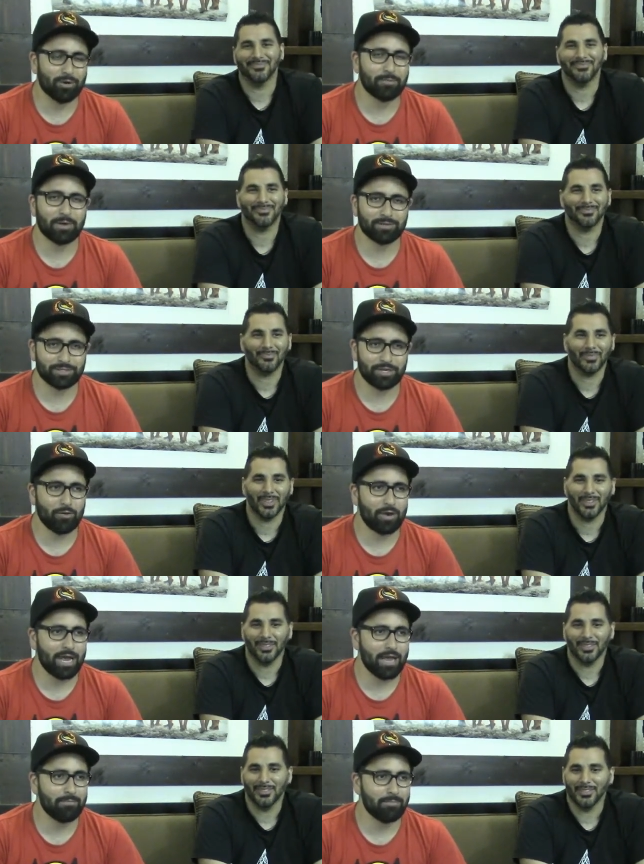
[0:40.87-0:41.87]
Speaker 1: we're about to go
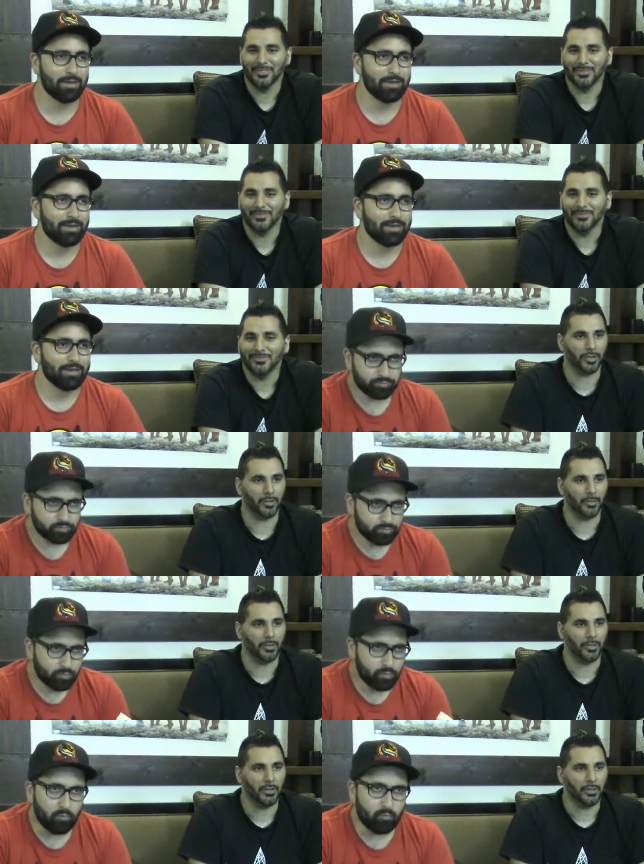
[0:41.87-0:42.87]
ham incredible
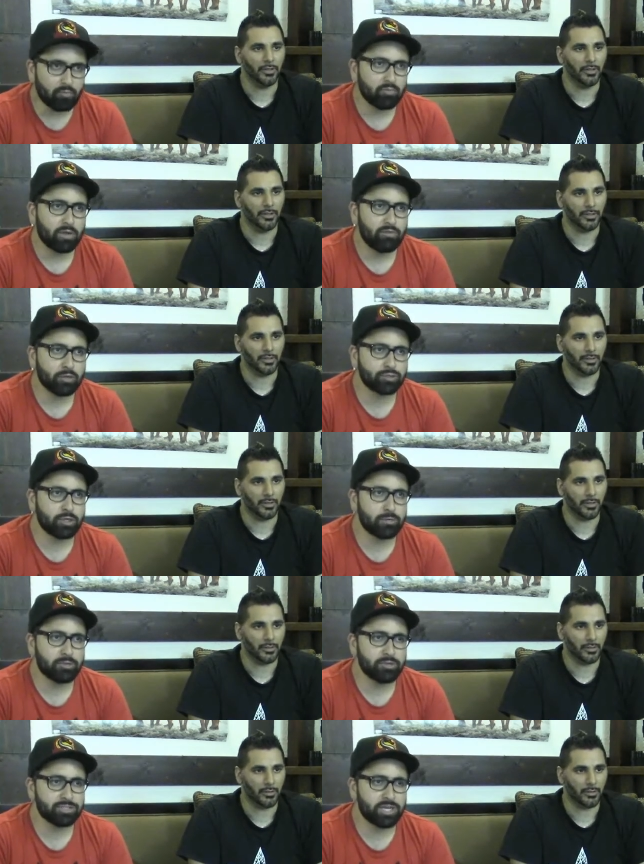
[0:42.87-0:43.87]
no it's good
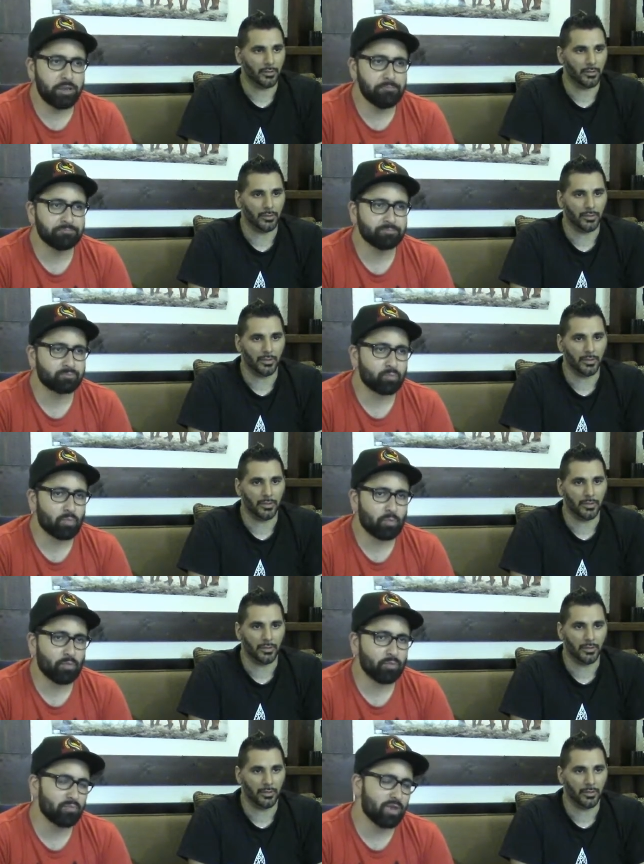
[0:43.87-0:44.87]
about this game
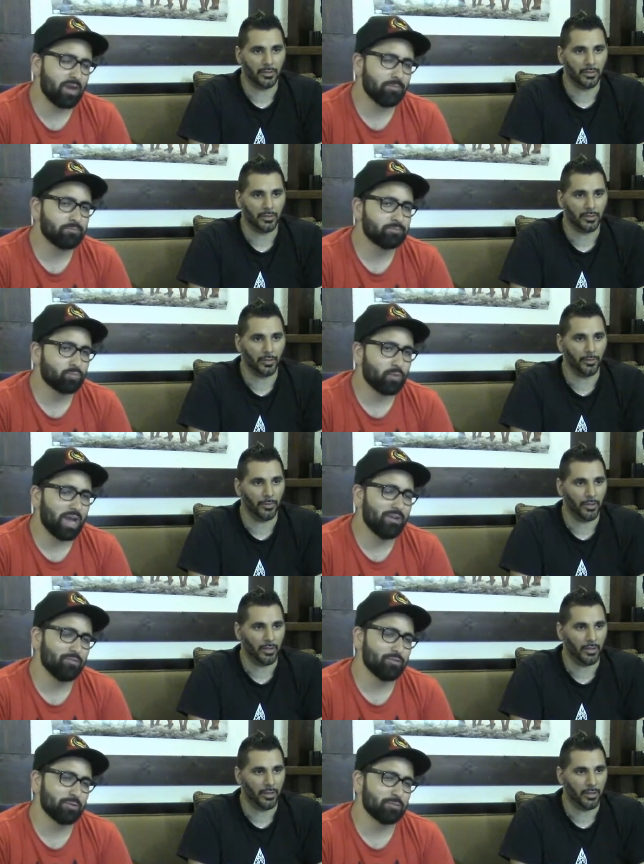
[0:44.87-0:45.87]
so i
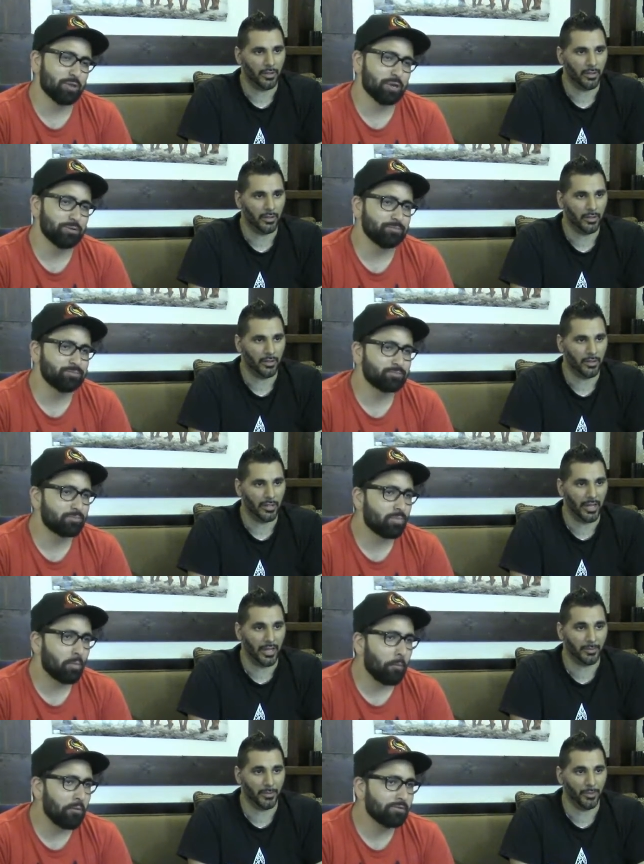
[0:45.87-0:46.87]
haven't really played it
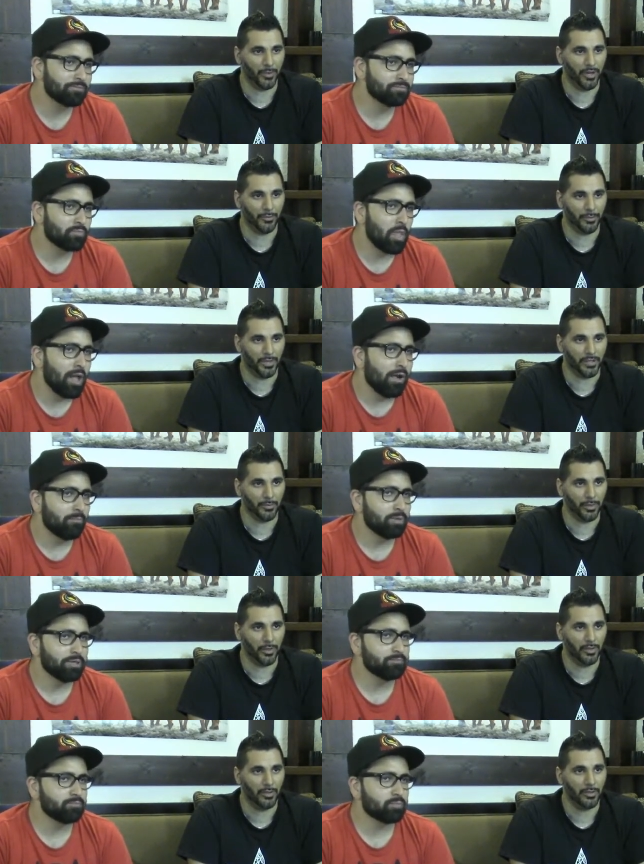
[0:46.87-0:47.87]
Speaker 2: yeah it's been a while for me as
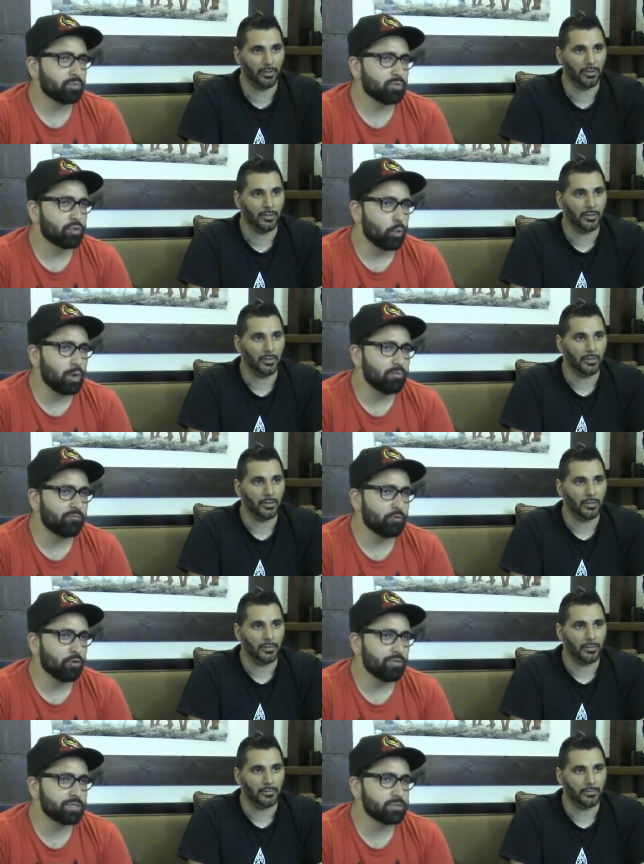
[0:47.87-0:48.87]
well
Speaker 1: but the one
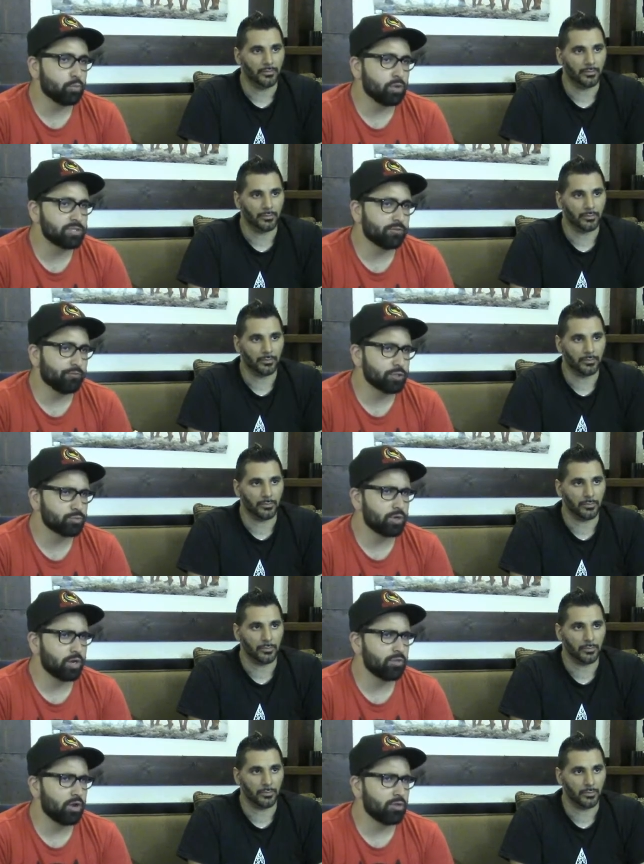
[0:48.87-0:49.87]
before this was the first one
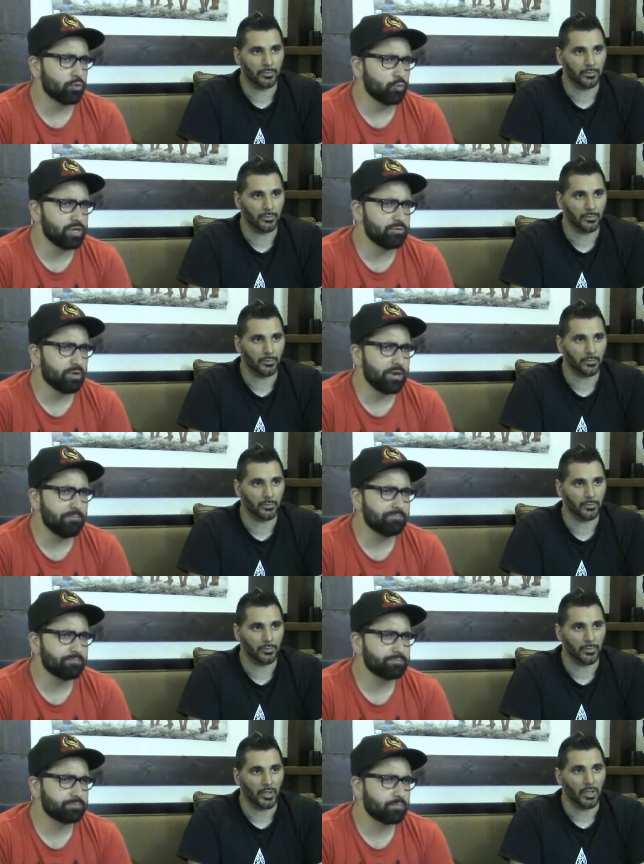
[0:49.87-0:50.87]
on the on the wii right
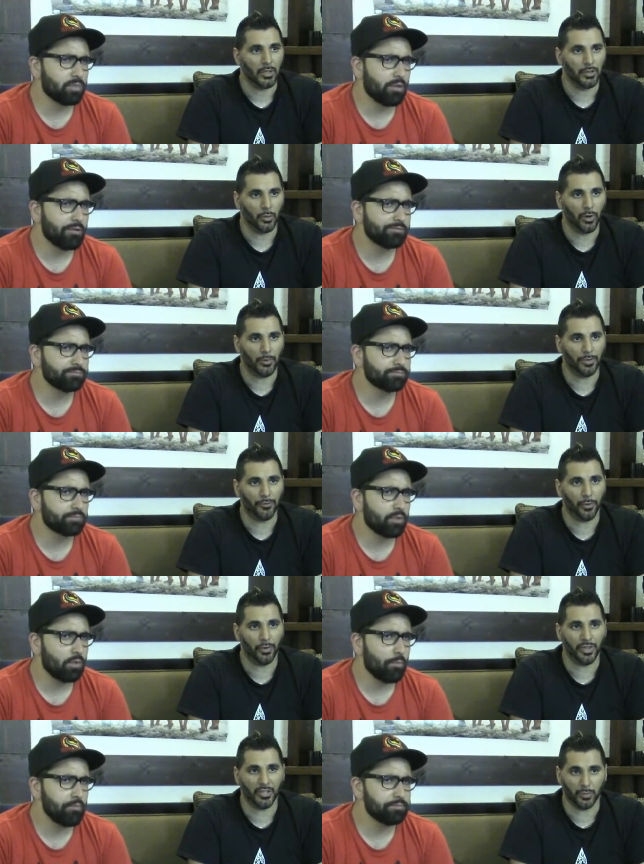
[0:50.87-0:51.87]
Speaker 2: the one
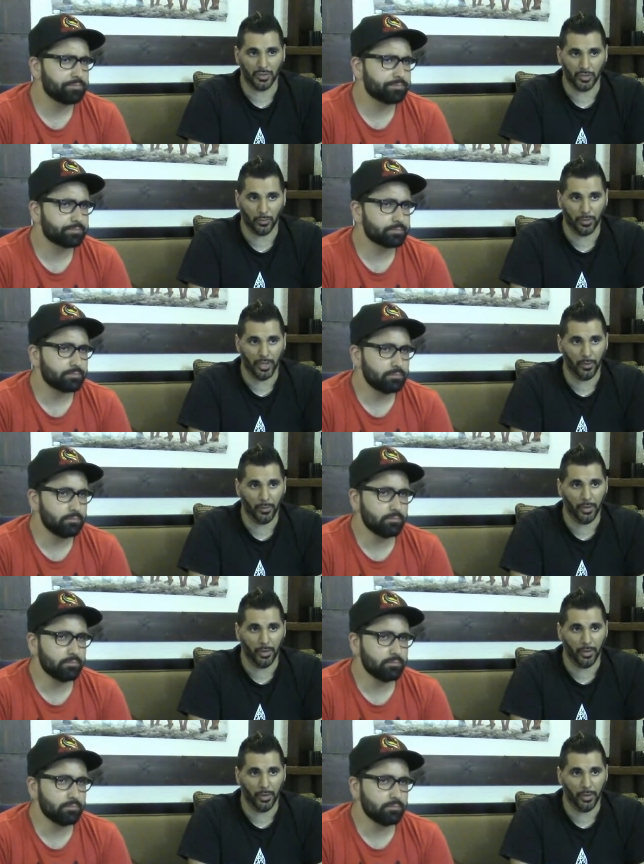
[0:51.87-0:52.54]
before this was the Wii